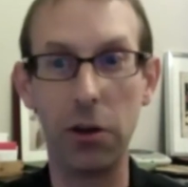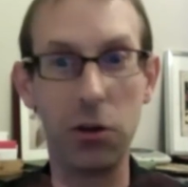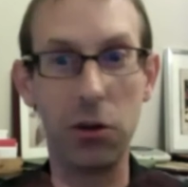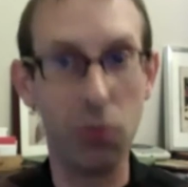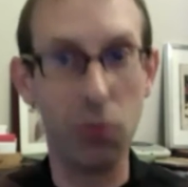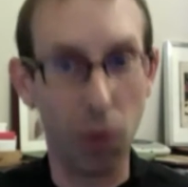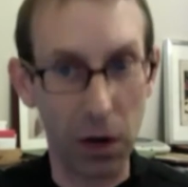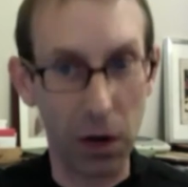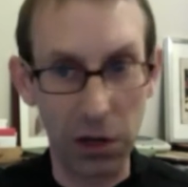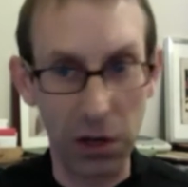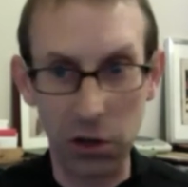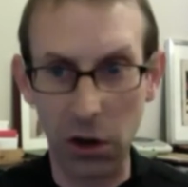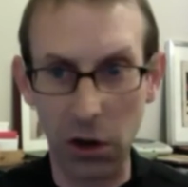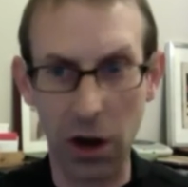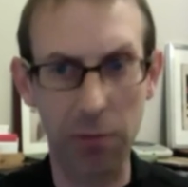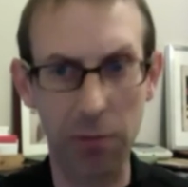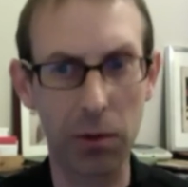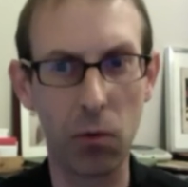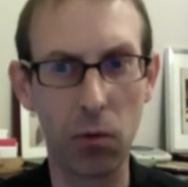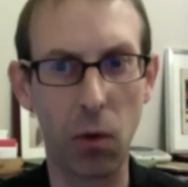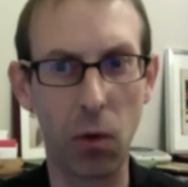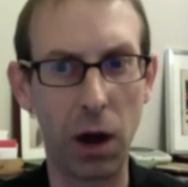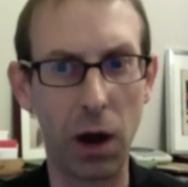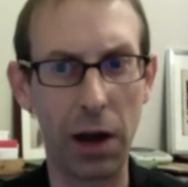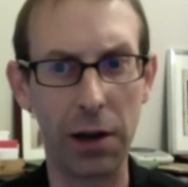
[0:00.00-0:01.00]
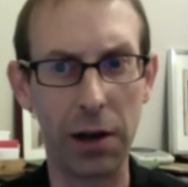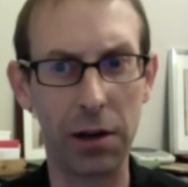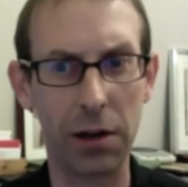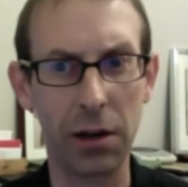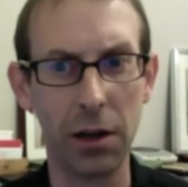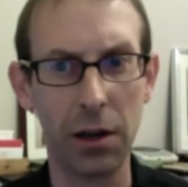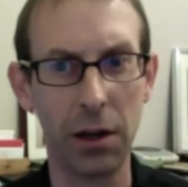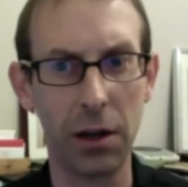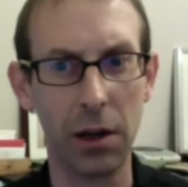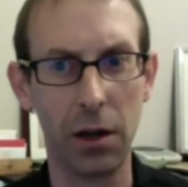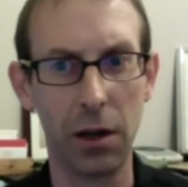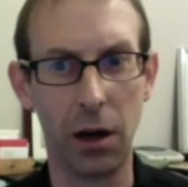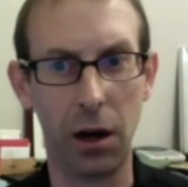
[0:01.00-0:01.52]
incredibly wide
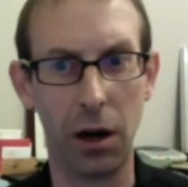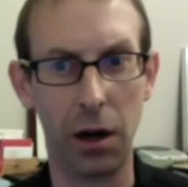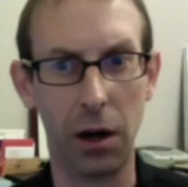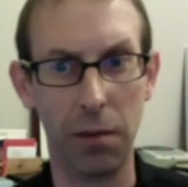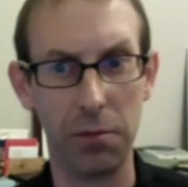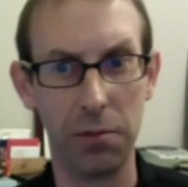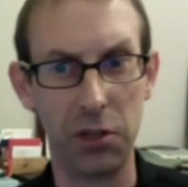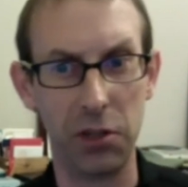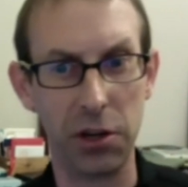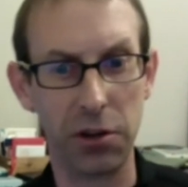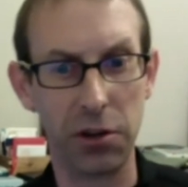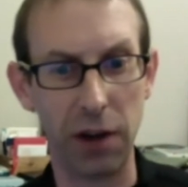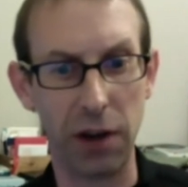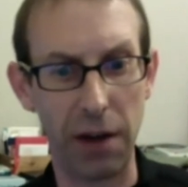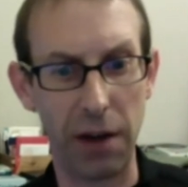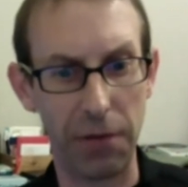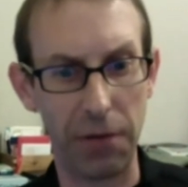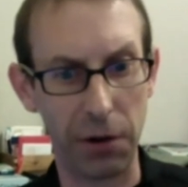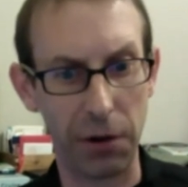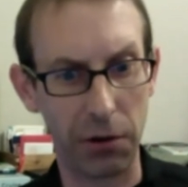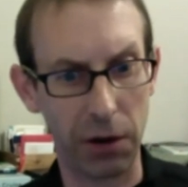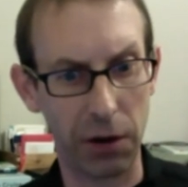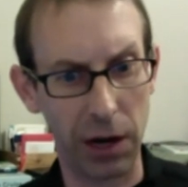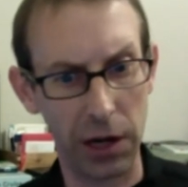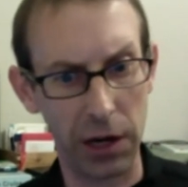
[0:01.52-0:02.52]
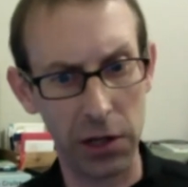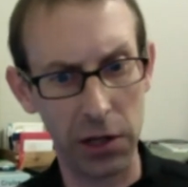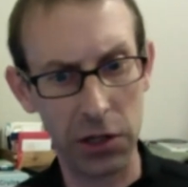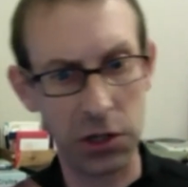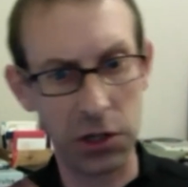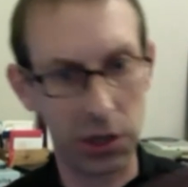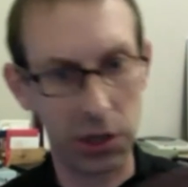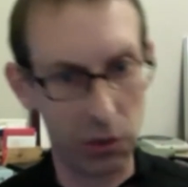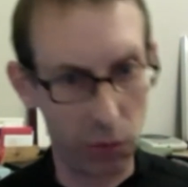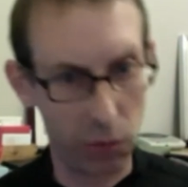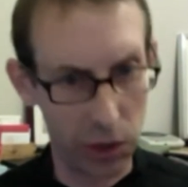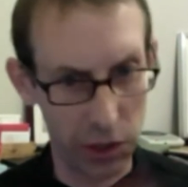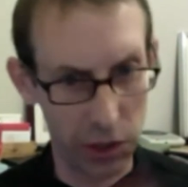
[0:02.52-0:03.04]
geographic range in
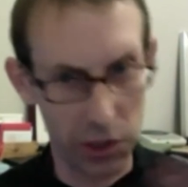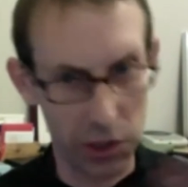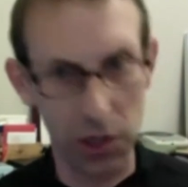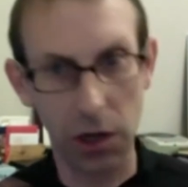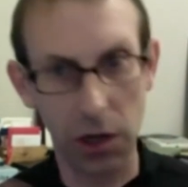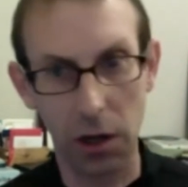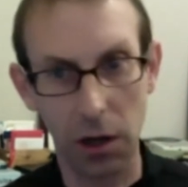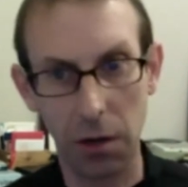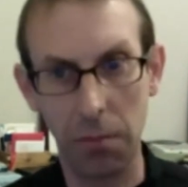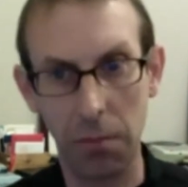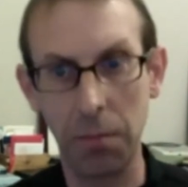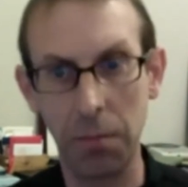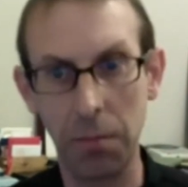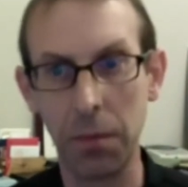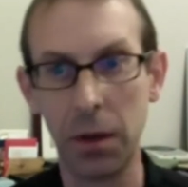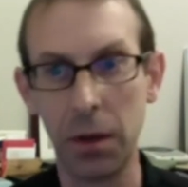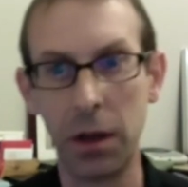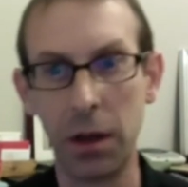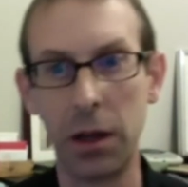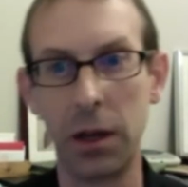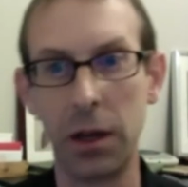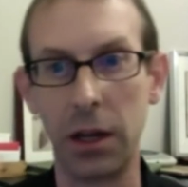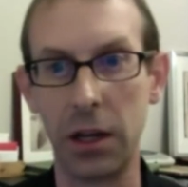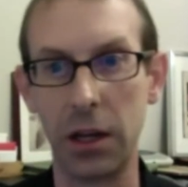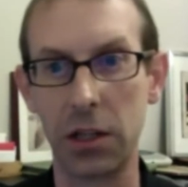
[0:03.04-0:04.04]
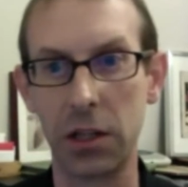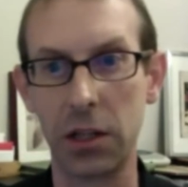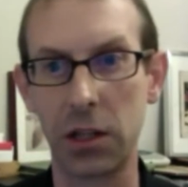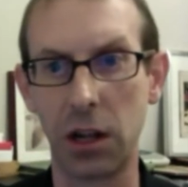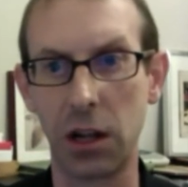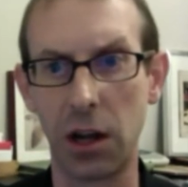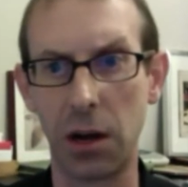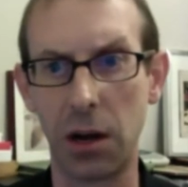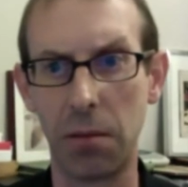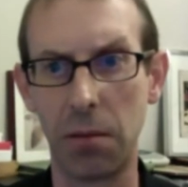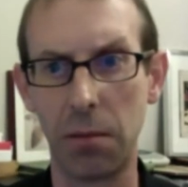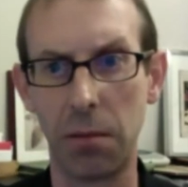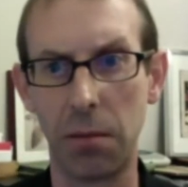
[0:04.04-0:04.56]
which
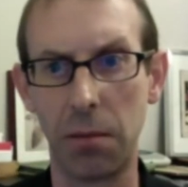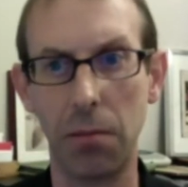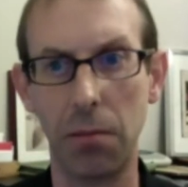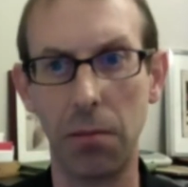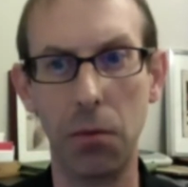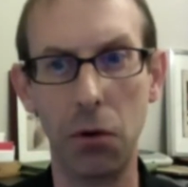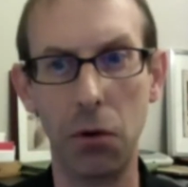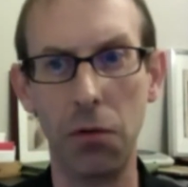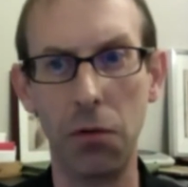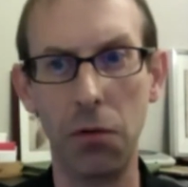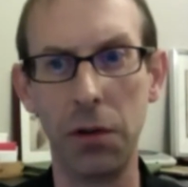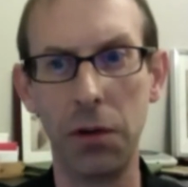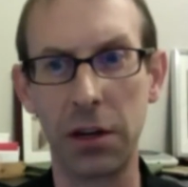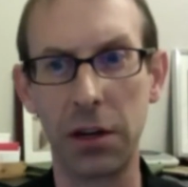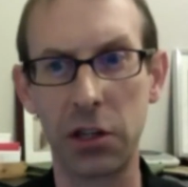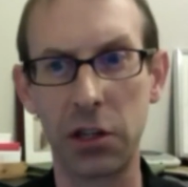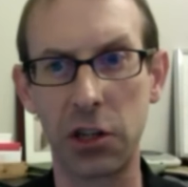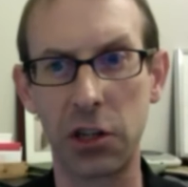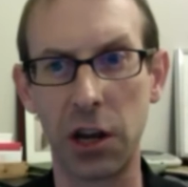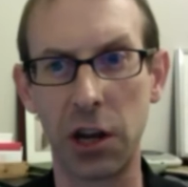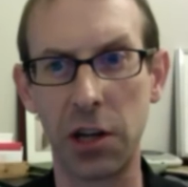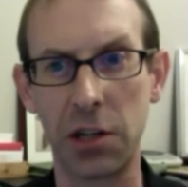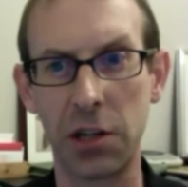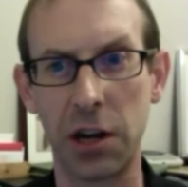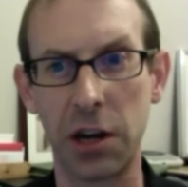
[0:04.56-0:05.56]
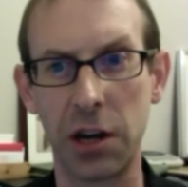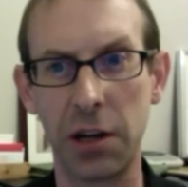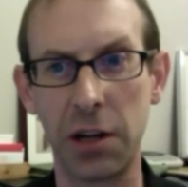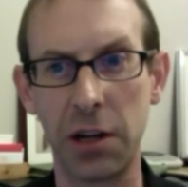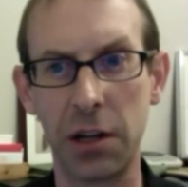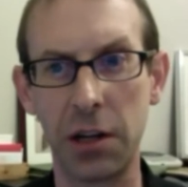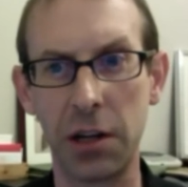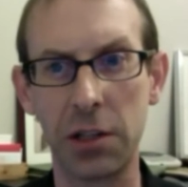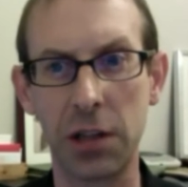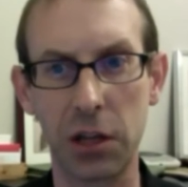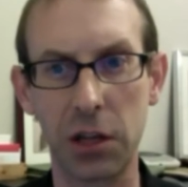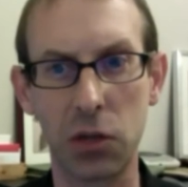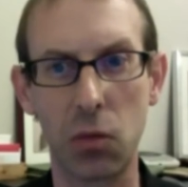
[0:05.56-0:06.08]
Islam moved and exchanged ideas,
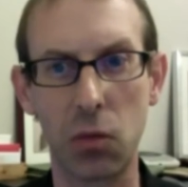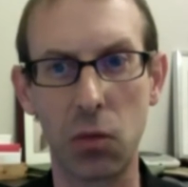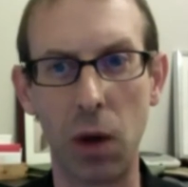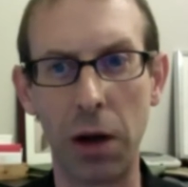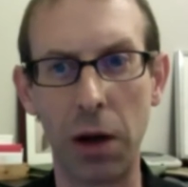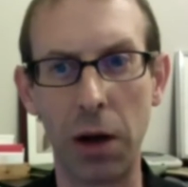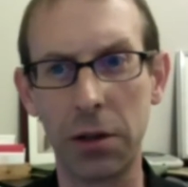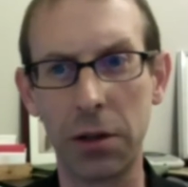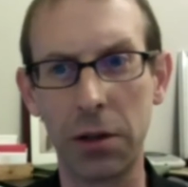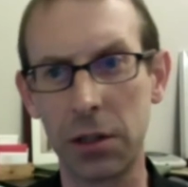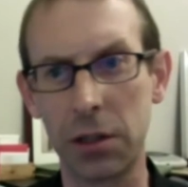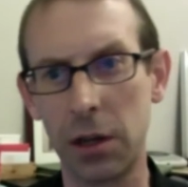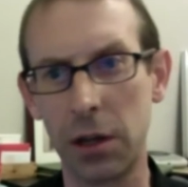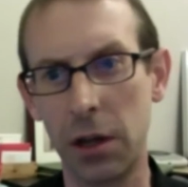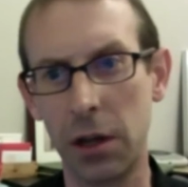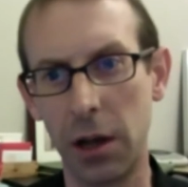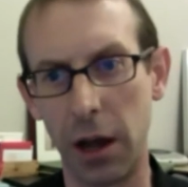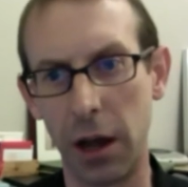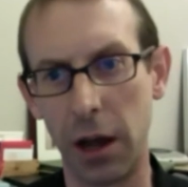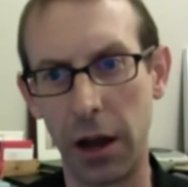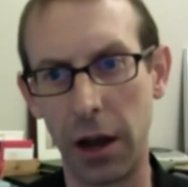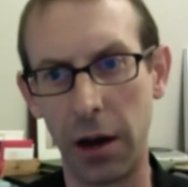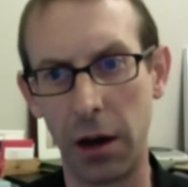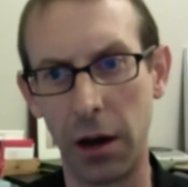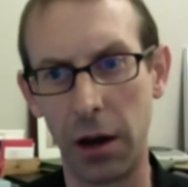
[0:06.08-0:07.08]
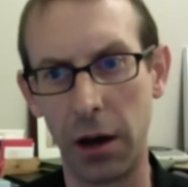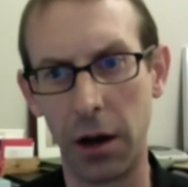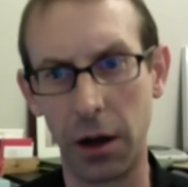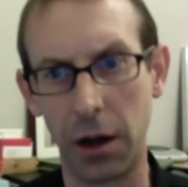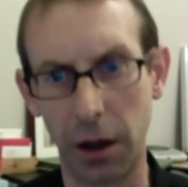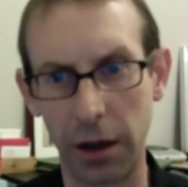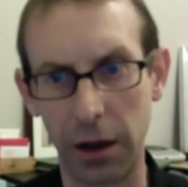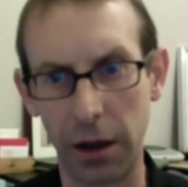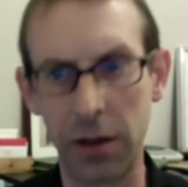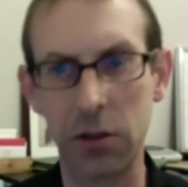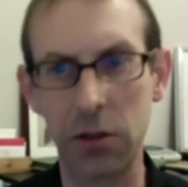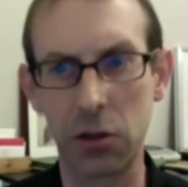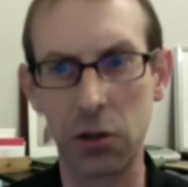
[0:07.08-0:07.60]
as well as an
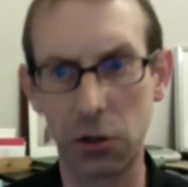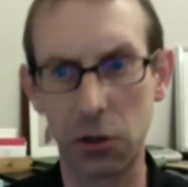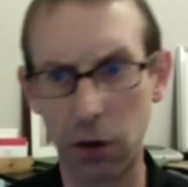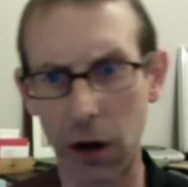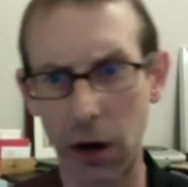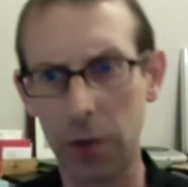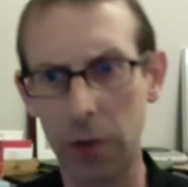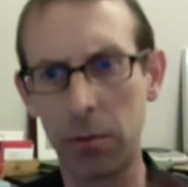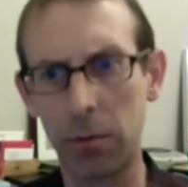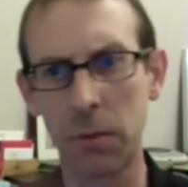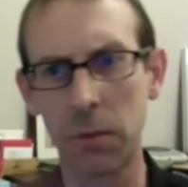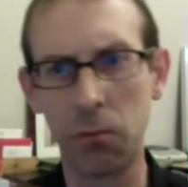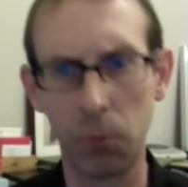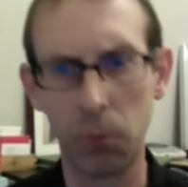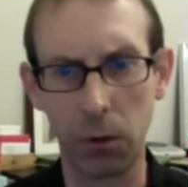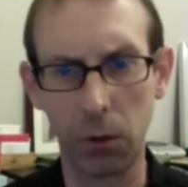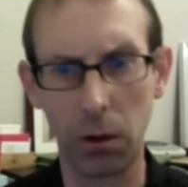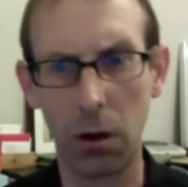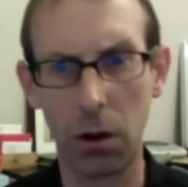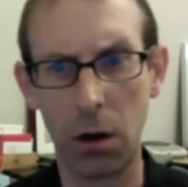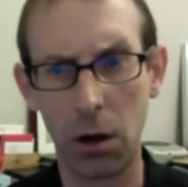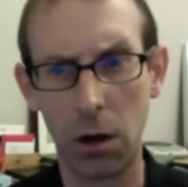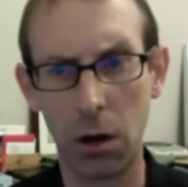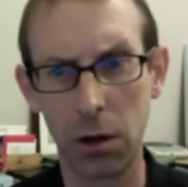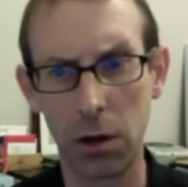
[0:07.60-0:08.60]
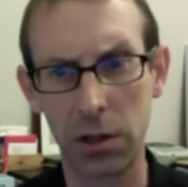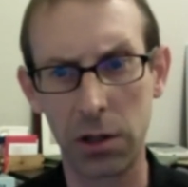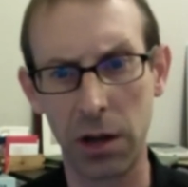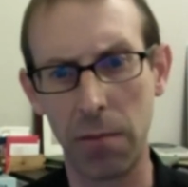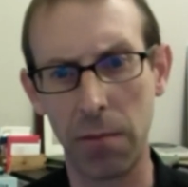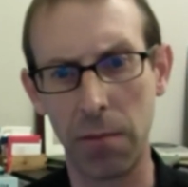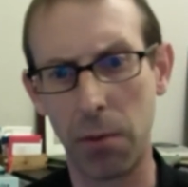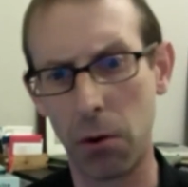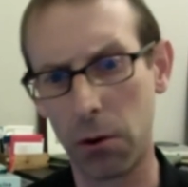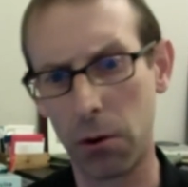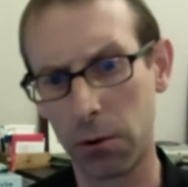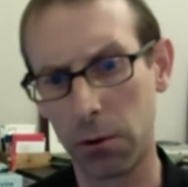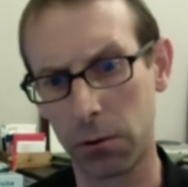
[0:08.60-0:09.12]
incredibly long
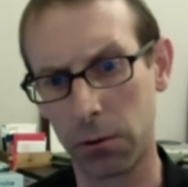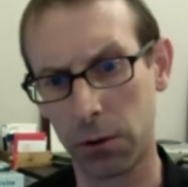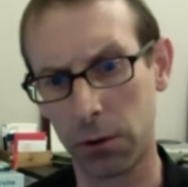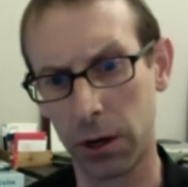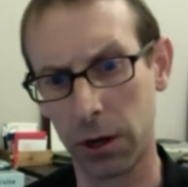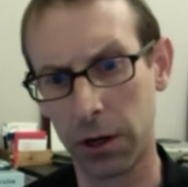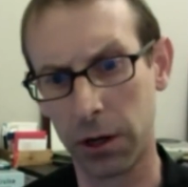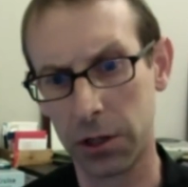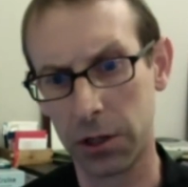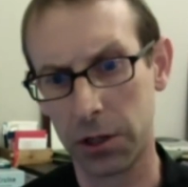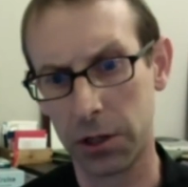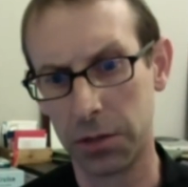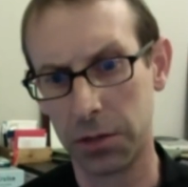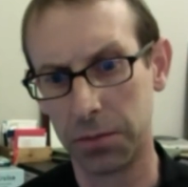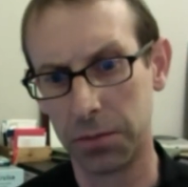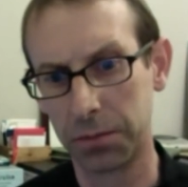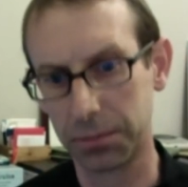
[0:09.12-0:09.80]
temporal range.